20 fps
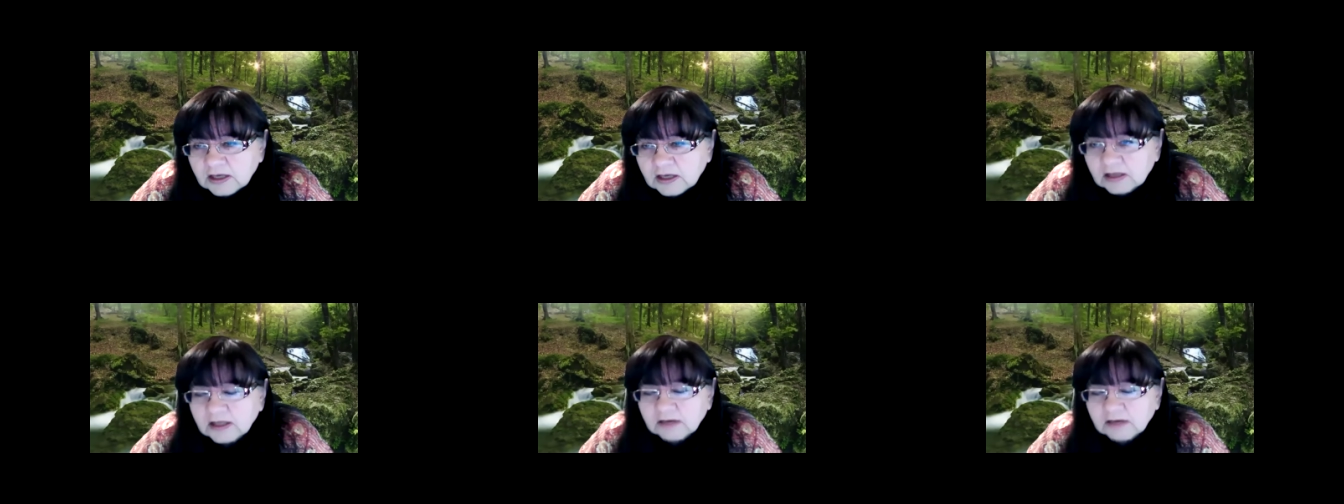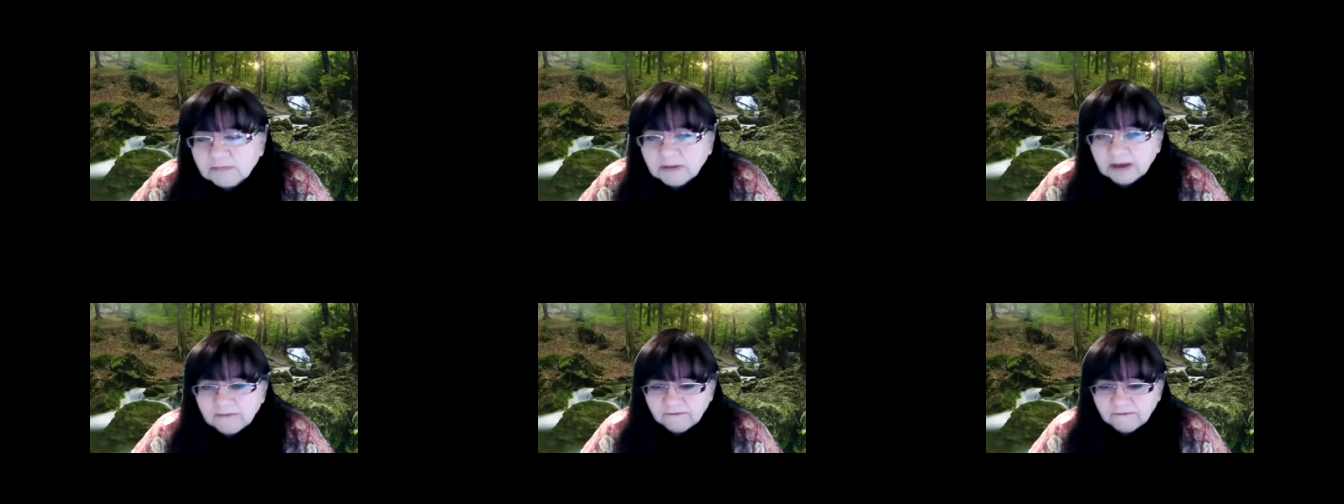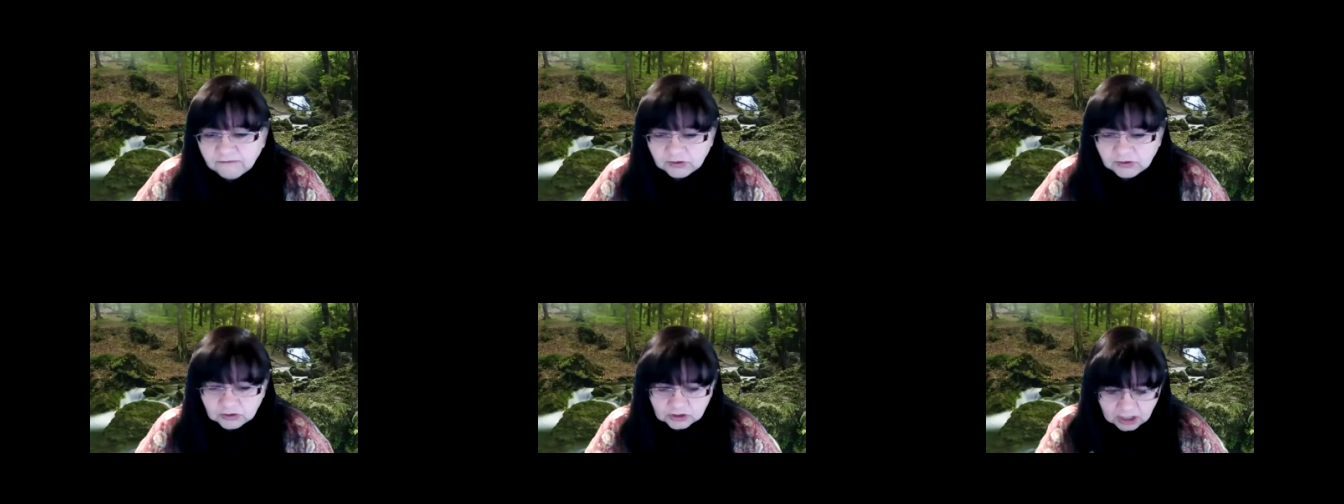like my
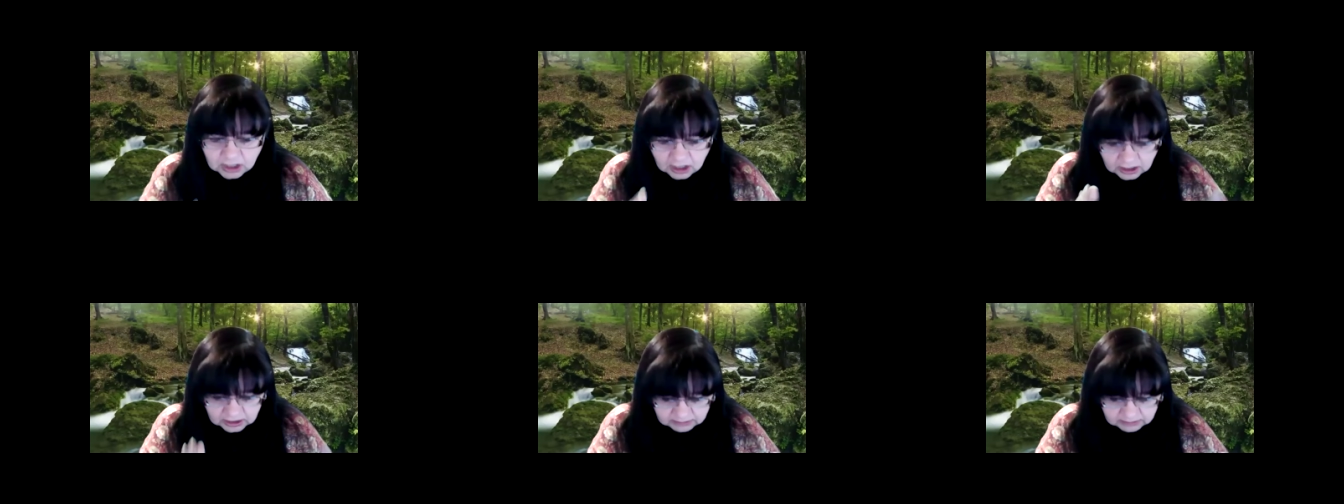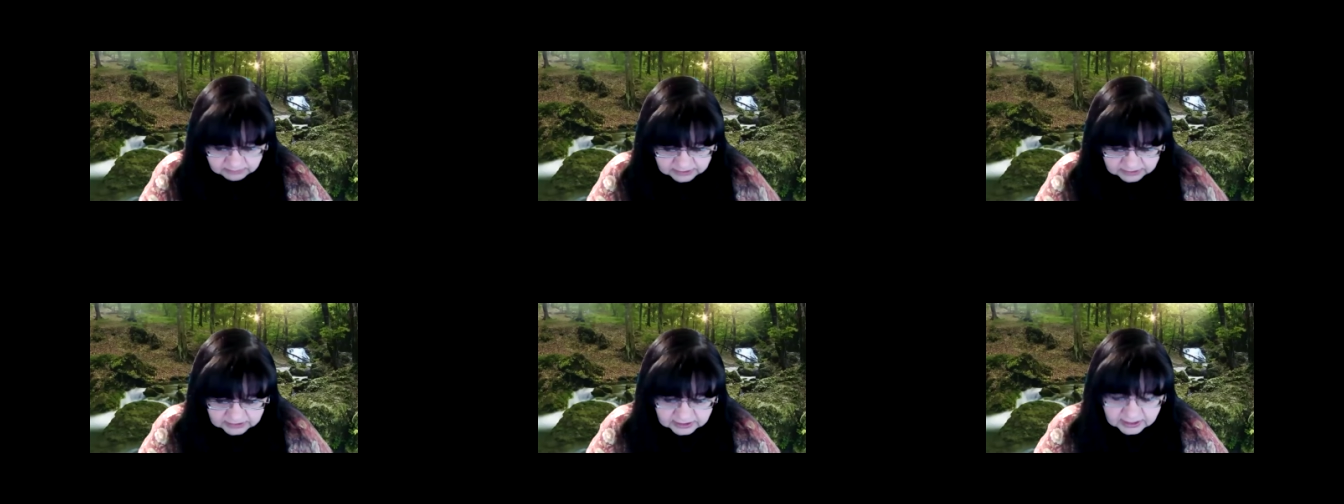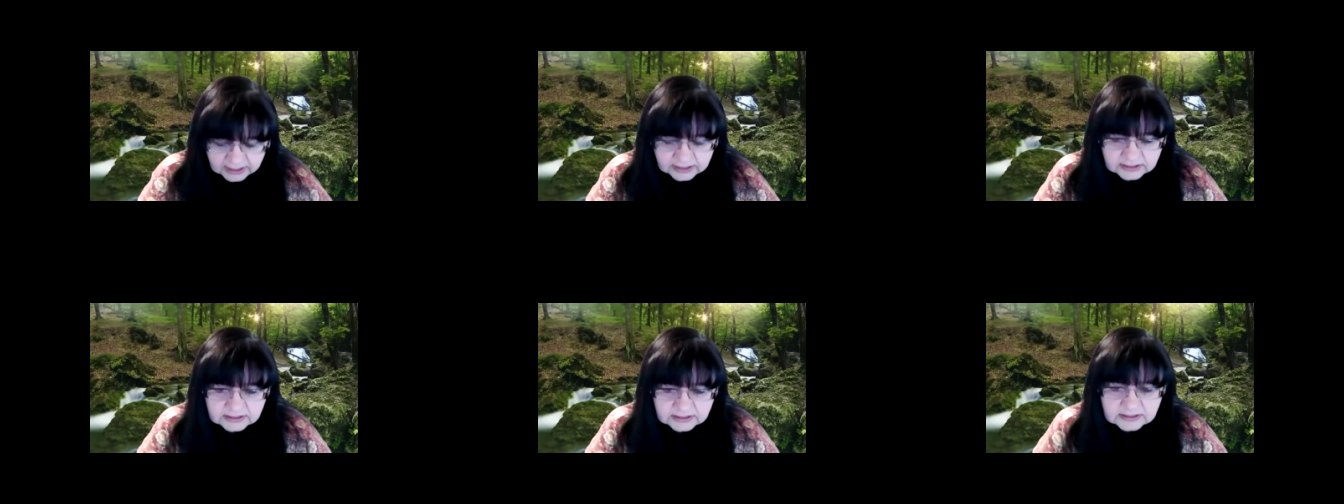first column, I
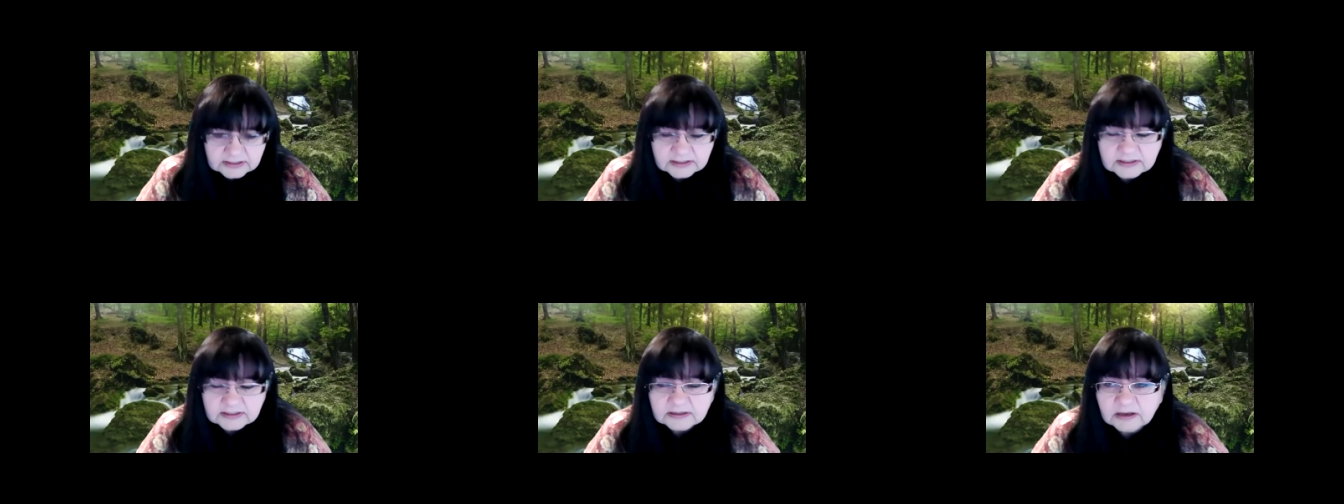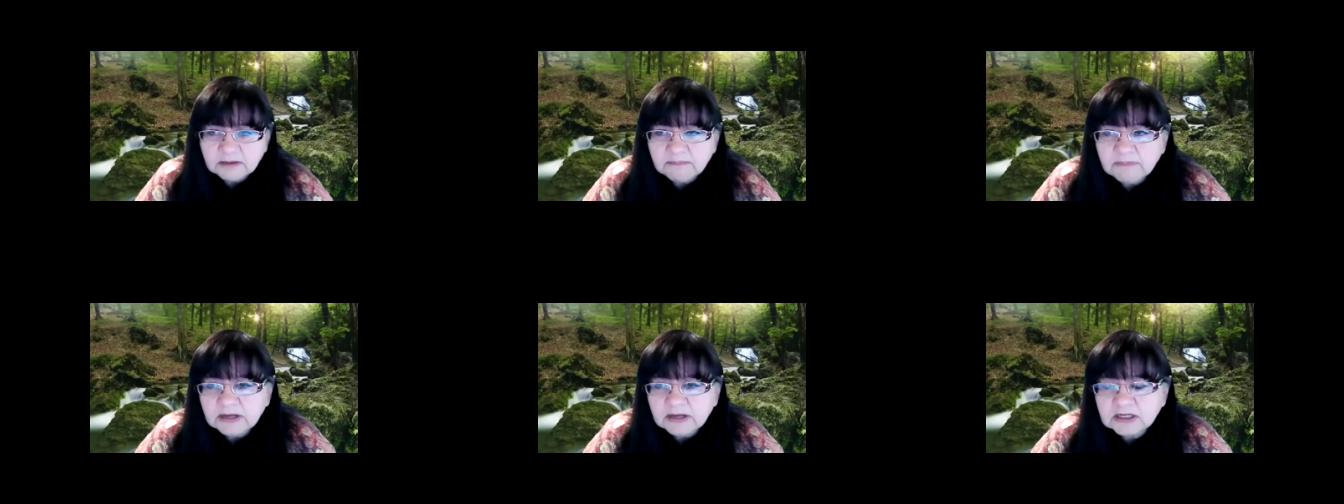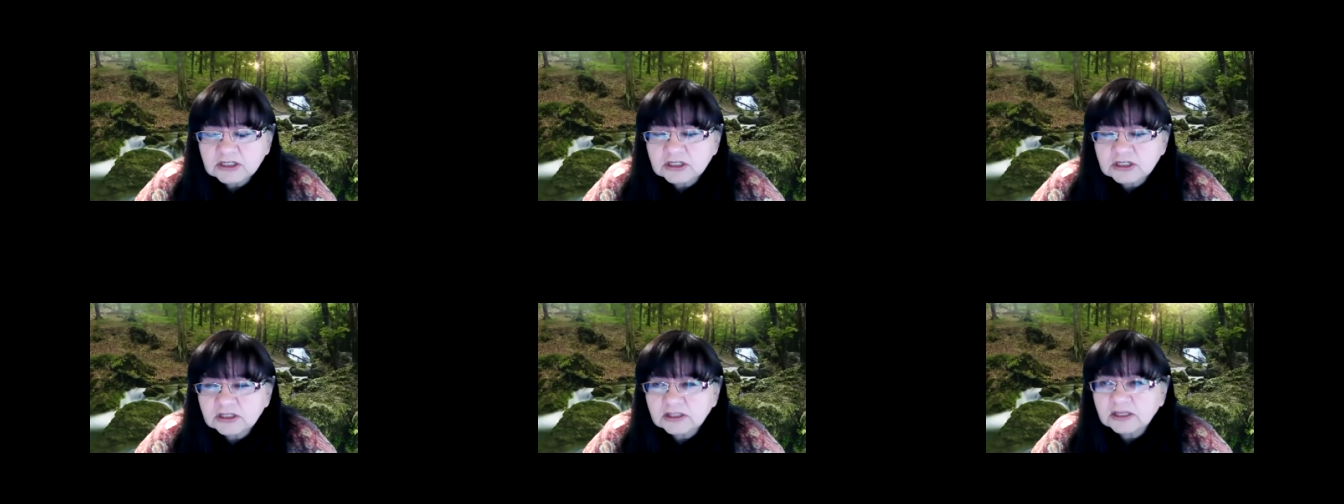think I
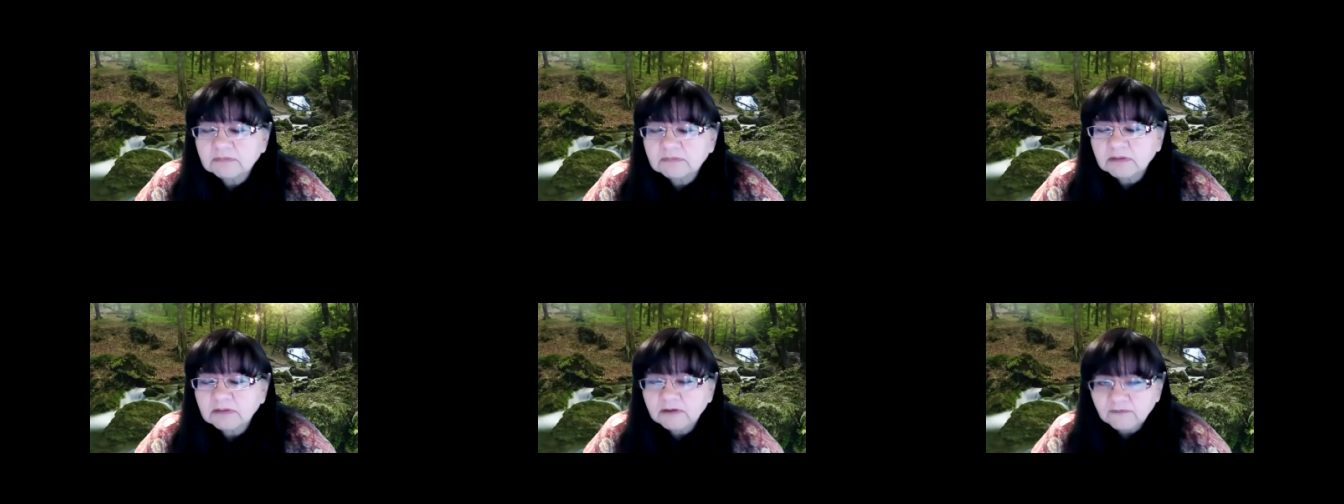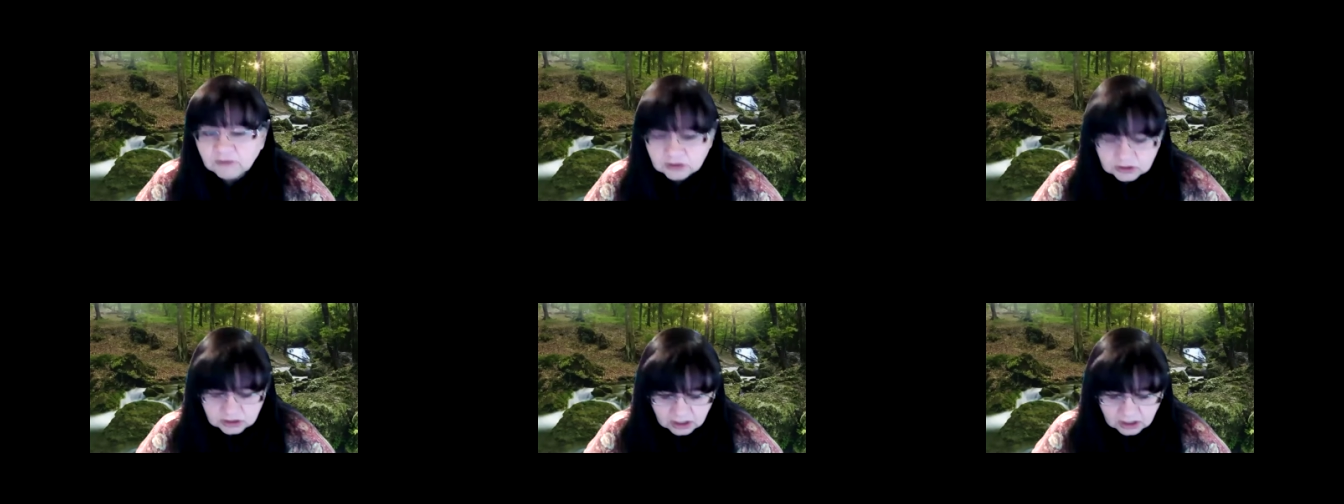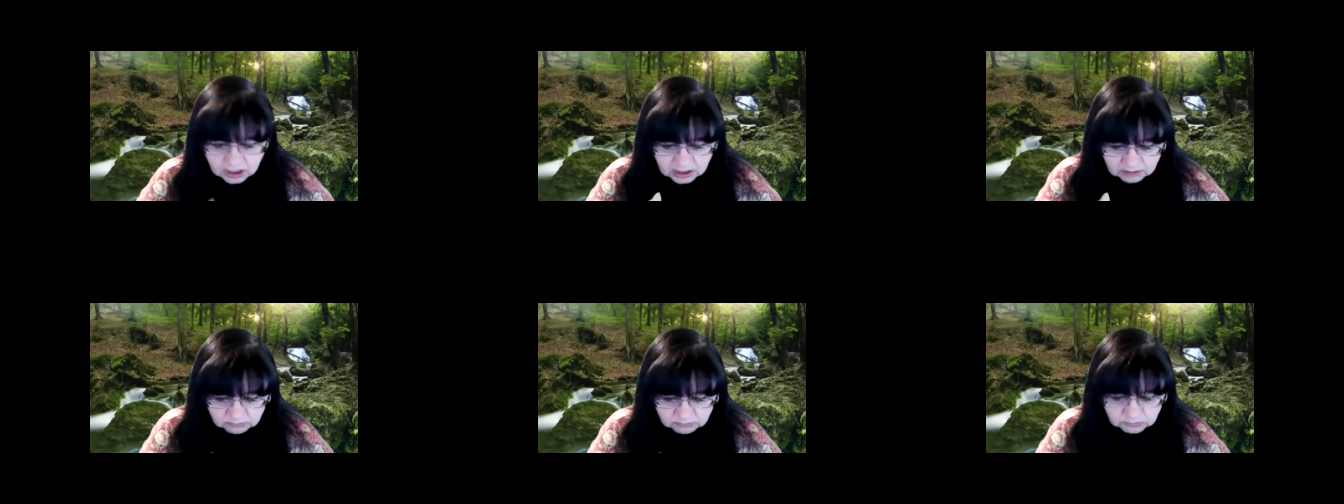mentioned that my first
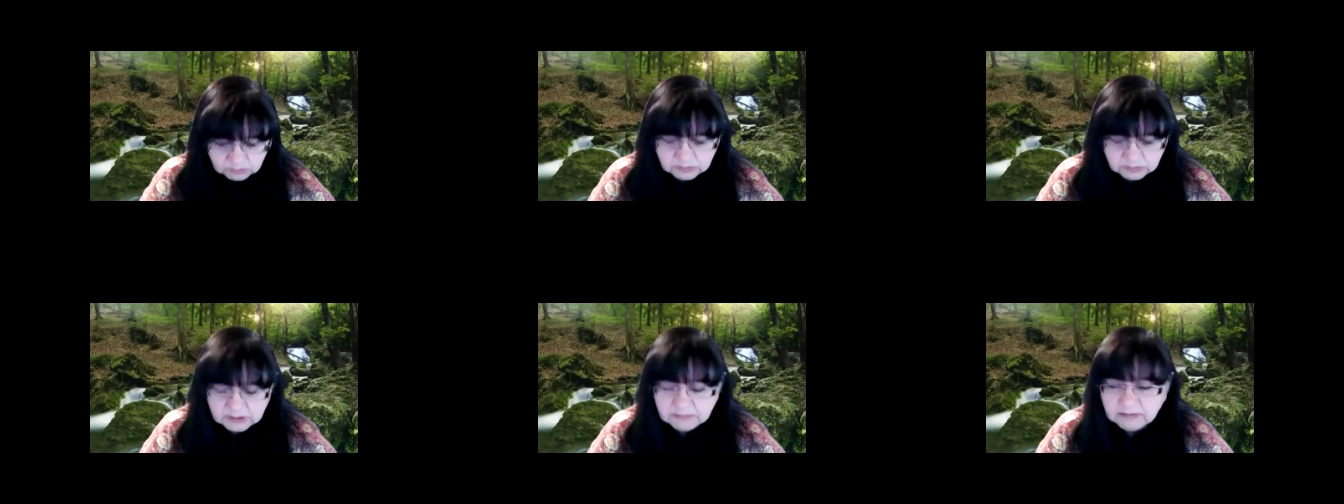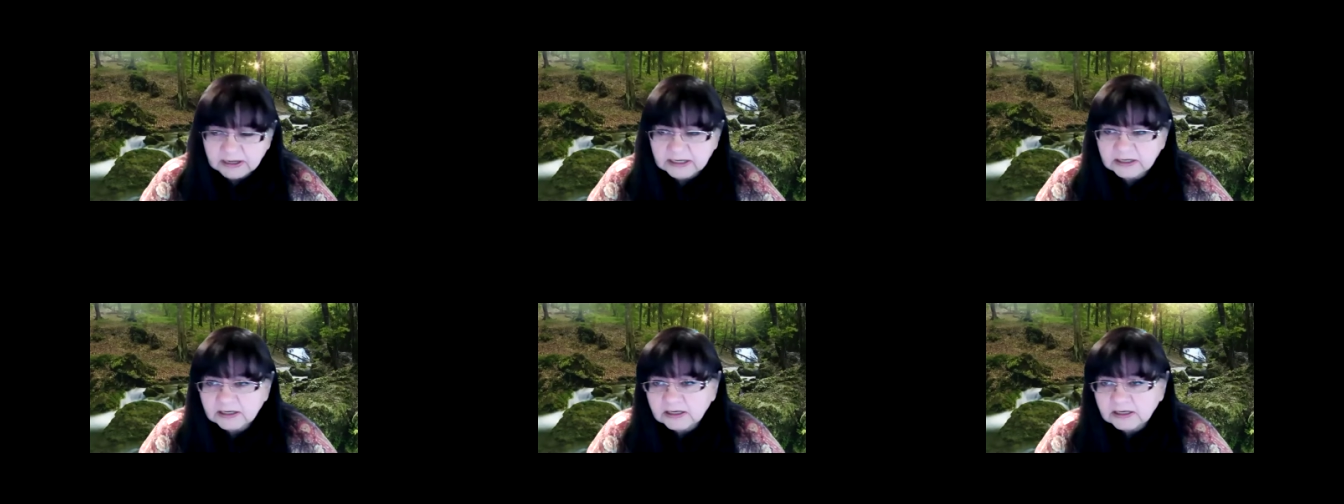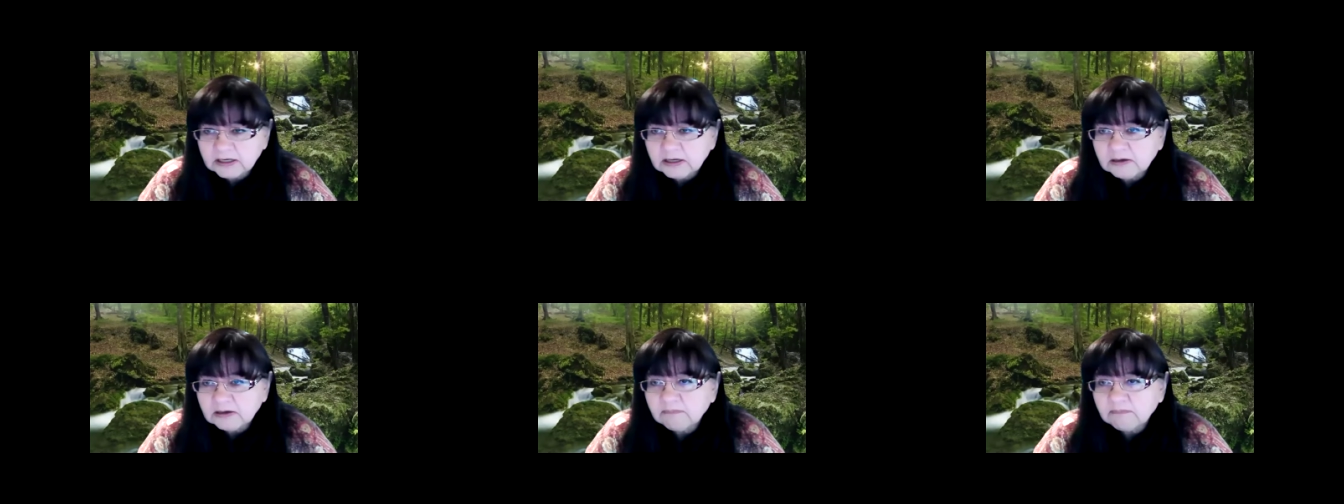column will be my
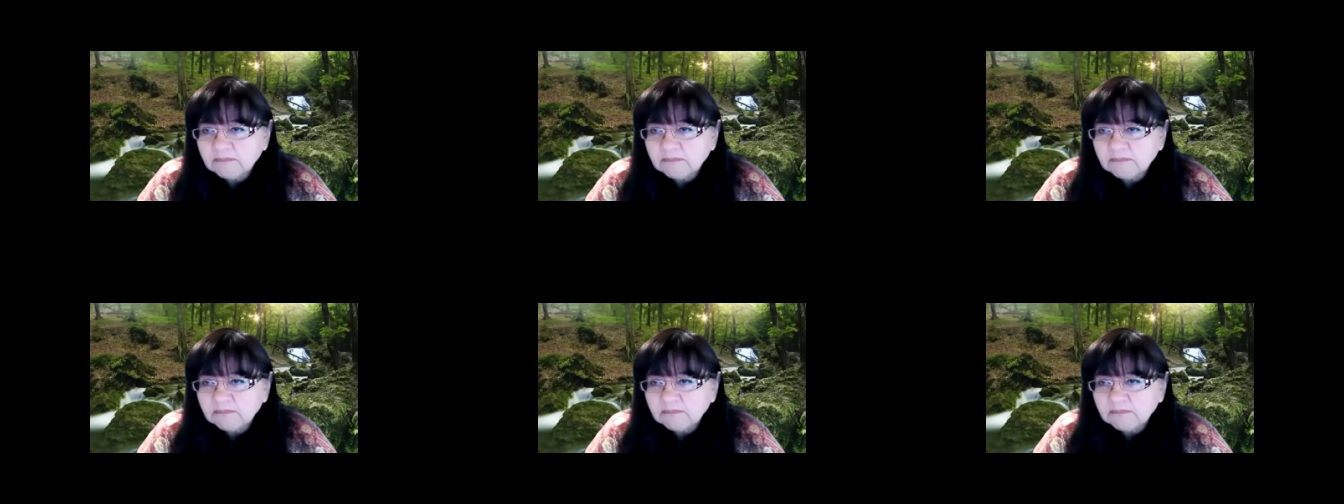